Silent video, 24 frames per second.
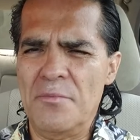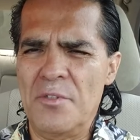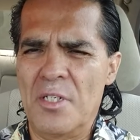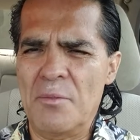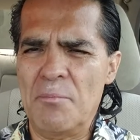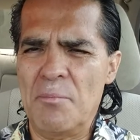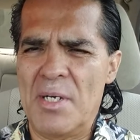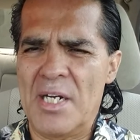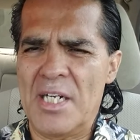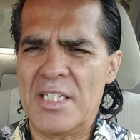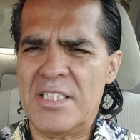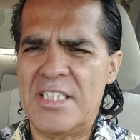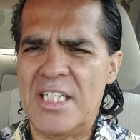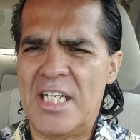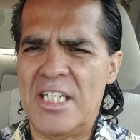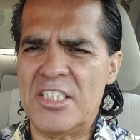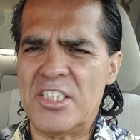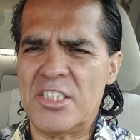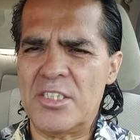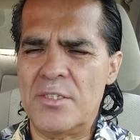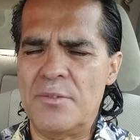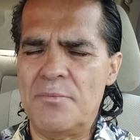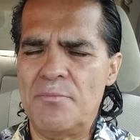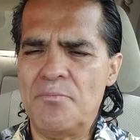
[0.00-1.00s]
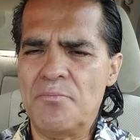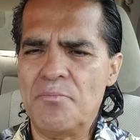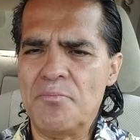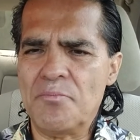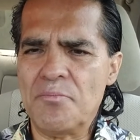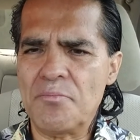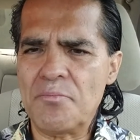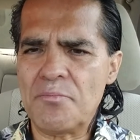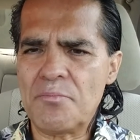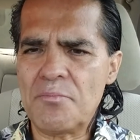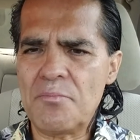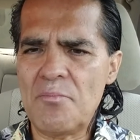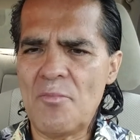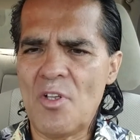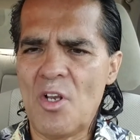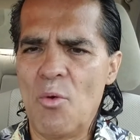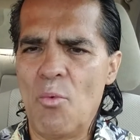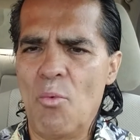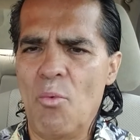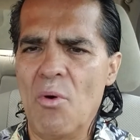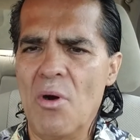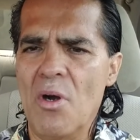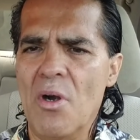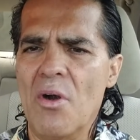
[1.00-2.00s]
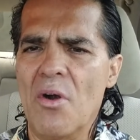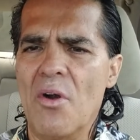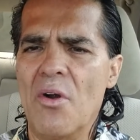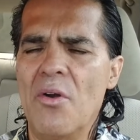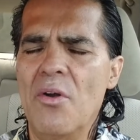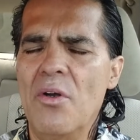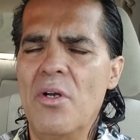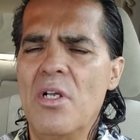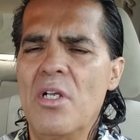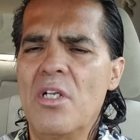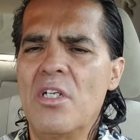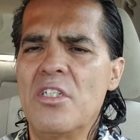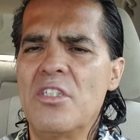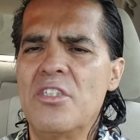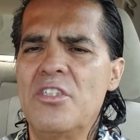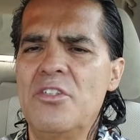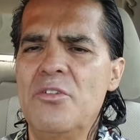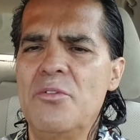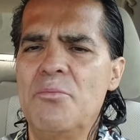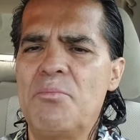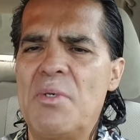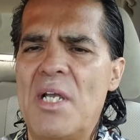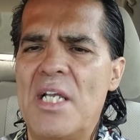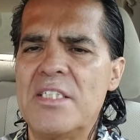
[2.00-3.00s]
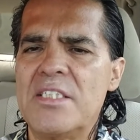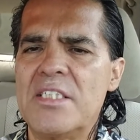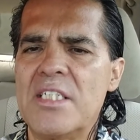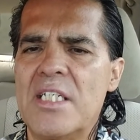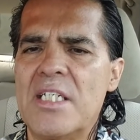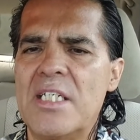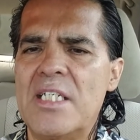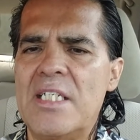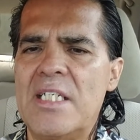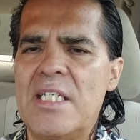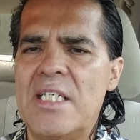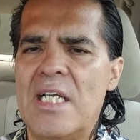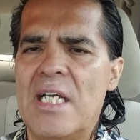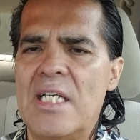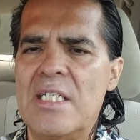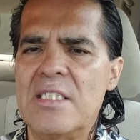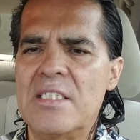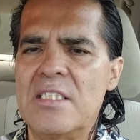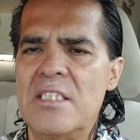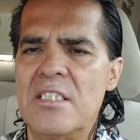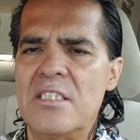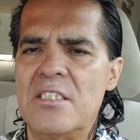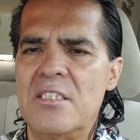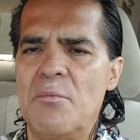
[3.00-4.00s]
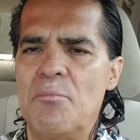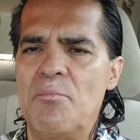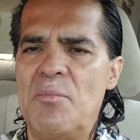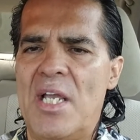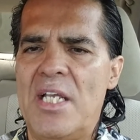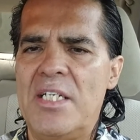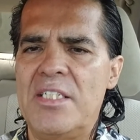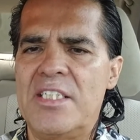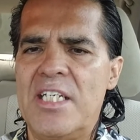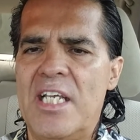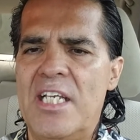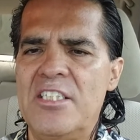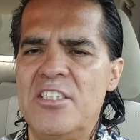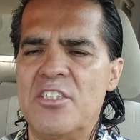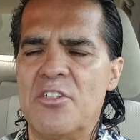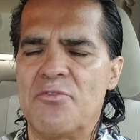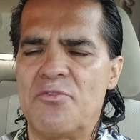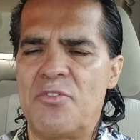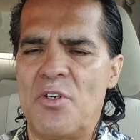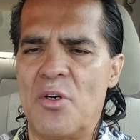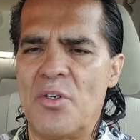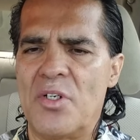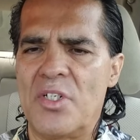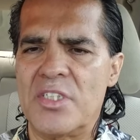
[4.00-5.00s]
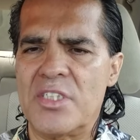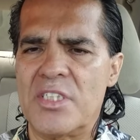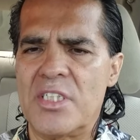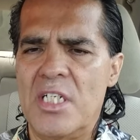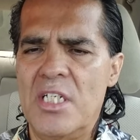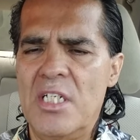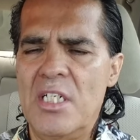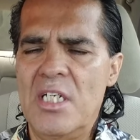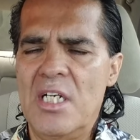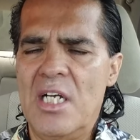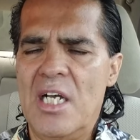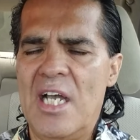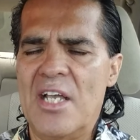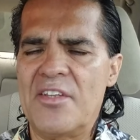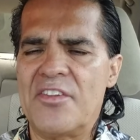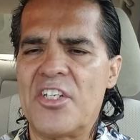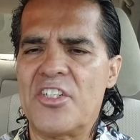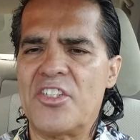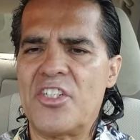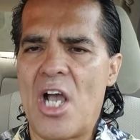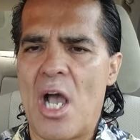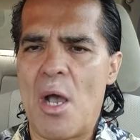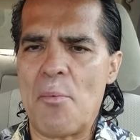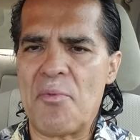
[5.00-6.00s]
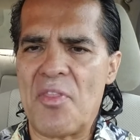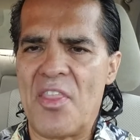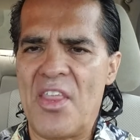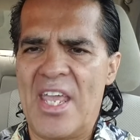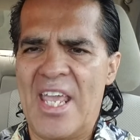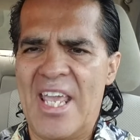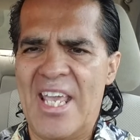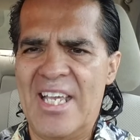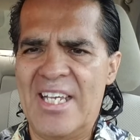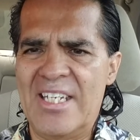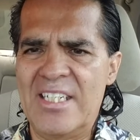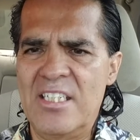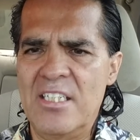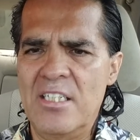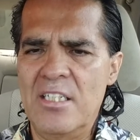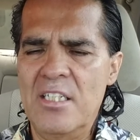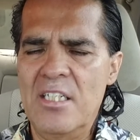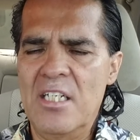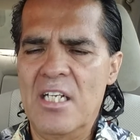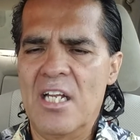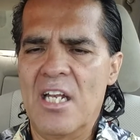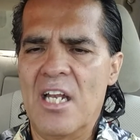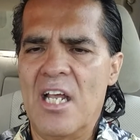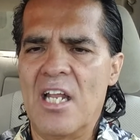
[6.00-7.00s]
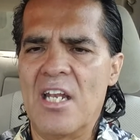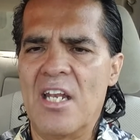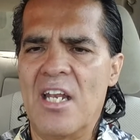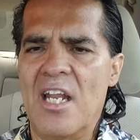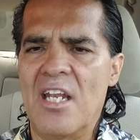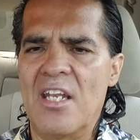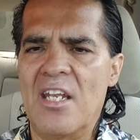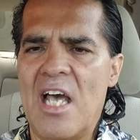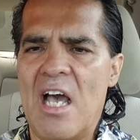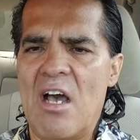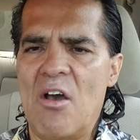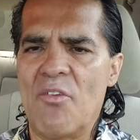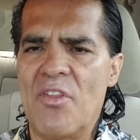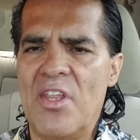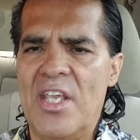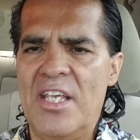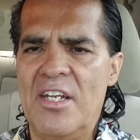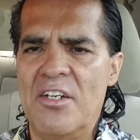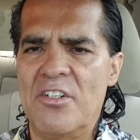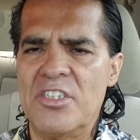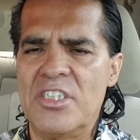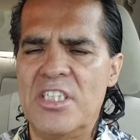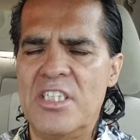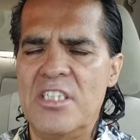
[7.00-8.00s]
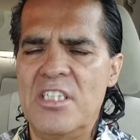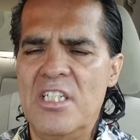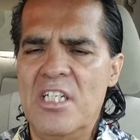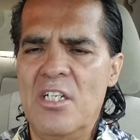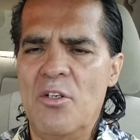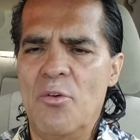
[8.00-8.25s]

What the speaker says: meditation where you basically maintain your focus at the top of the head, allow the energy.